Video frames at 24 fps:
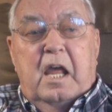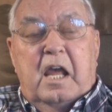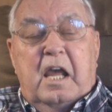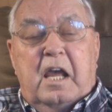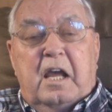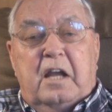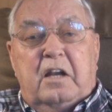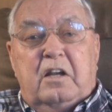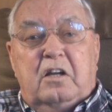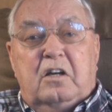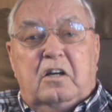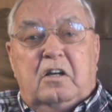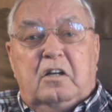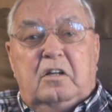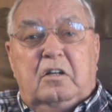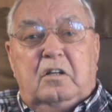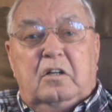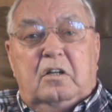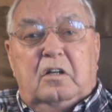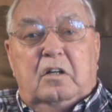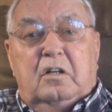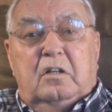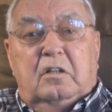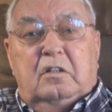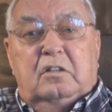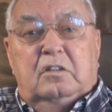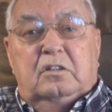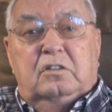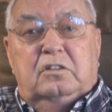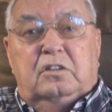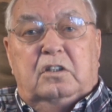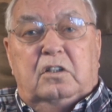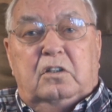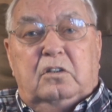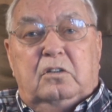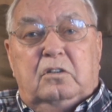And
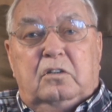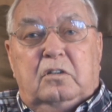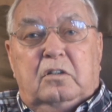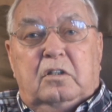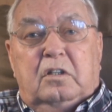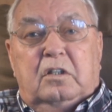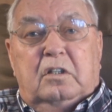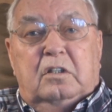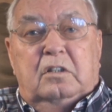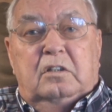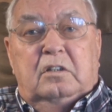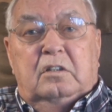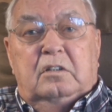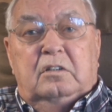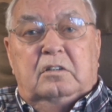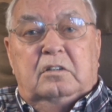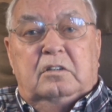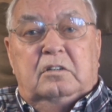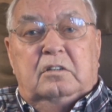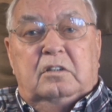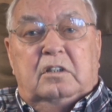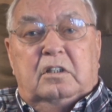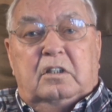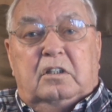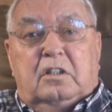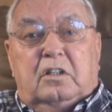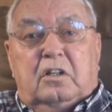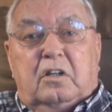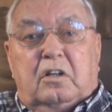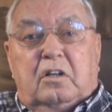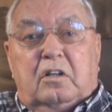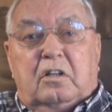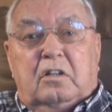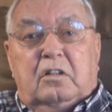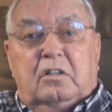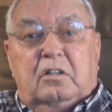so the
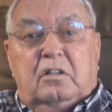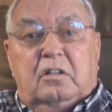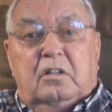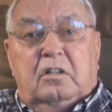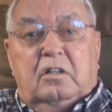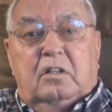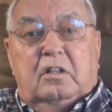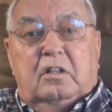colonel